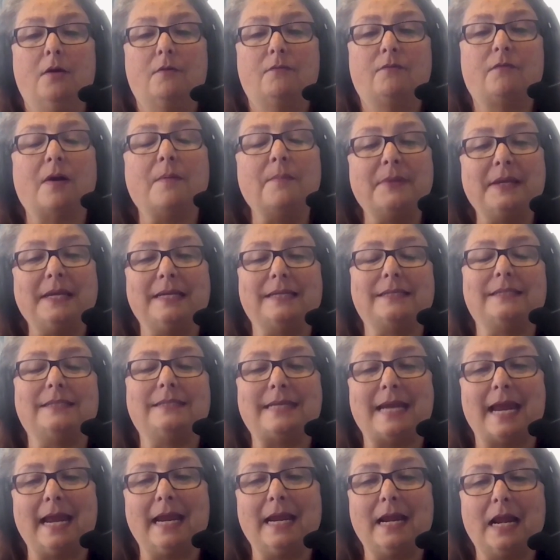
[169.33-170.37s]
from the
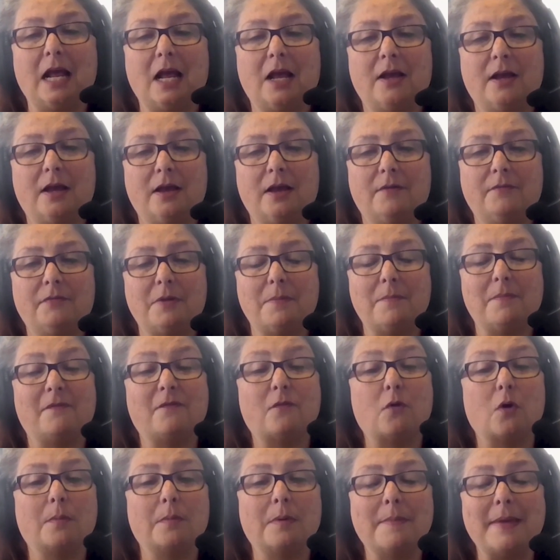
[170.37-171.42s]
estate of the
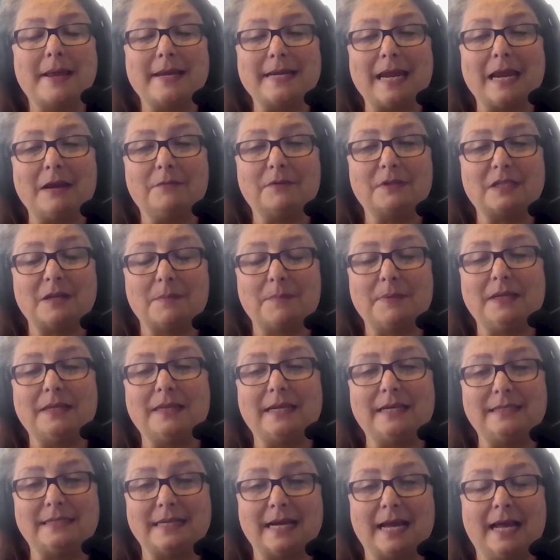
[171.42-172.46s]
former Medicaid recipient
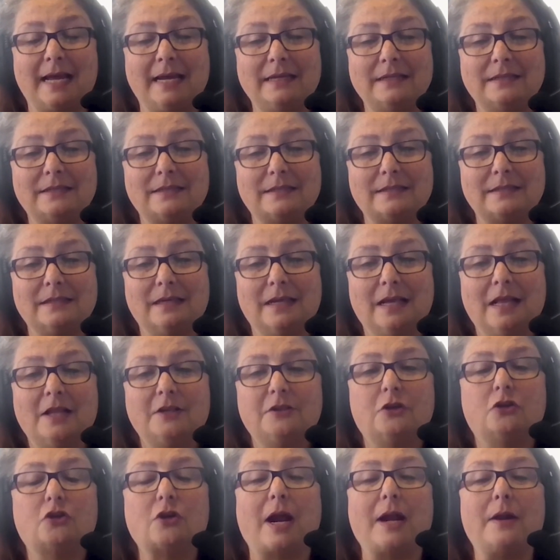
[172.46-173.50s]
that dies
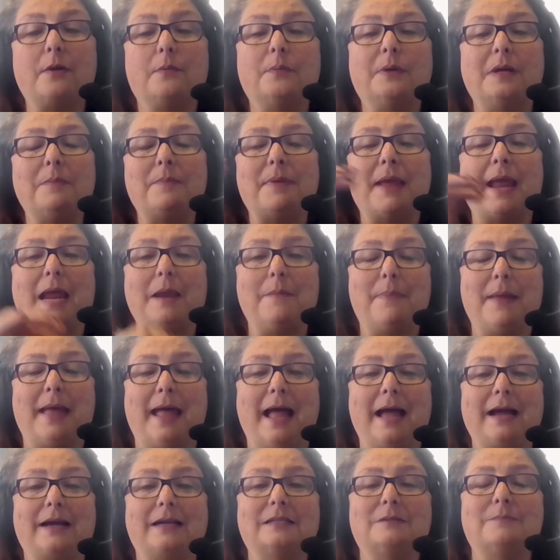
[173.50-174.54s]
to try to repay
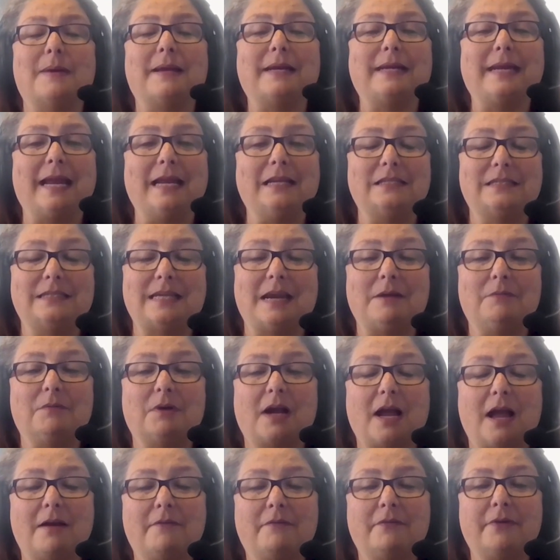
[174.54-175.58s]
back. Because Medicaid estate
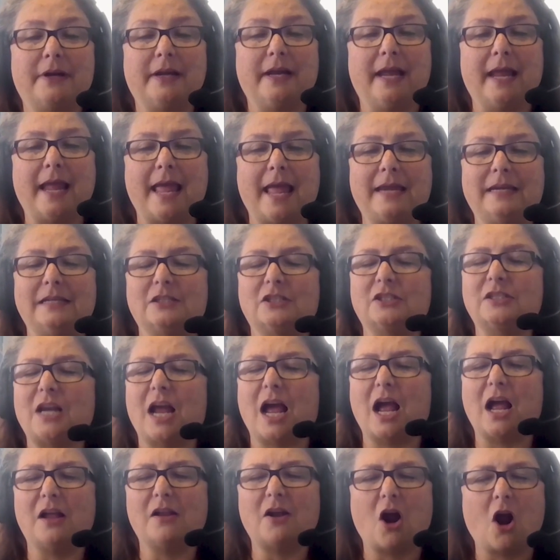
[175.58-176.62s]
recovery at its
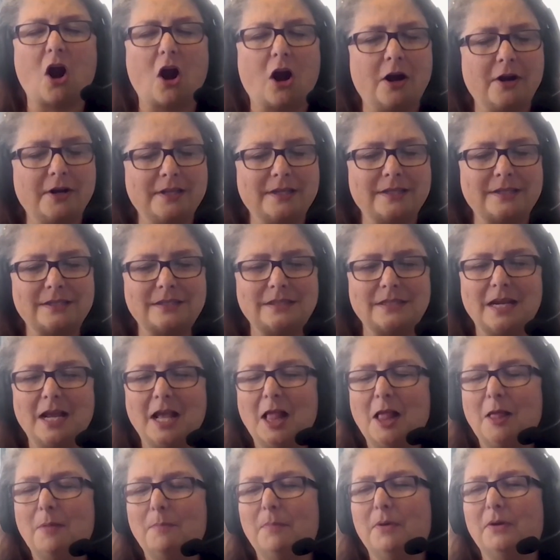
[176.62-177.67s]
hardest,
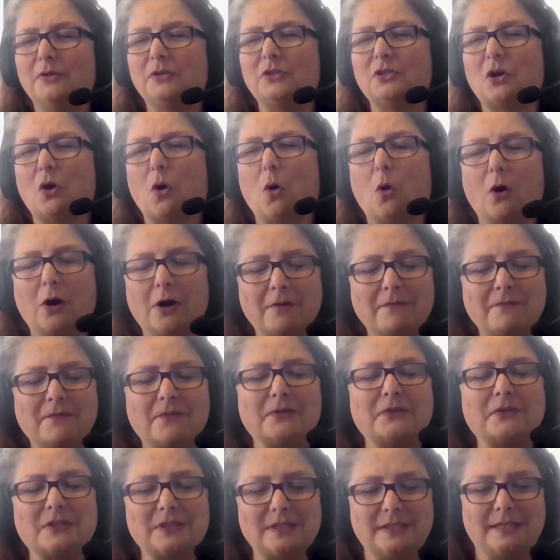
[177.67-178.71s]
most
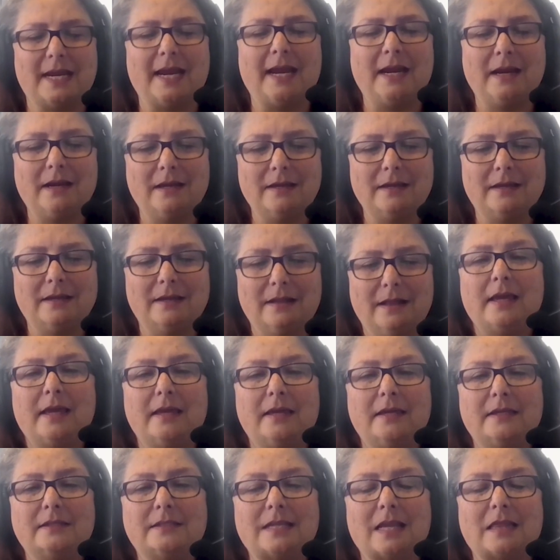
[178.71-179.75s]
hurtful sting
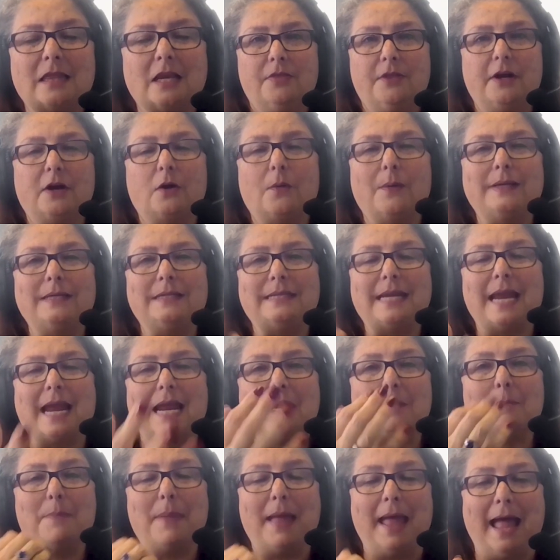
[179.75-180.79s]
is that they're going to
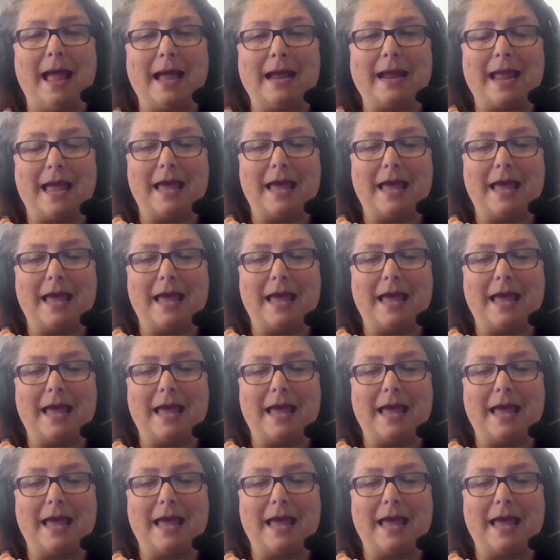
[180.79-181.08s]
take back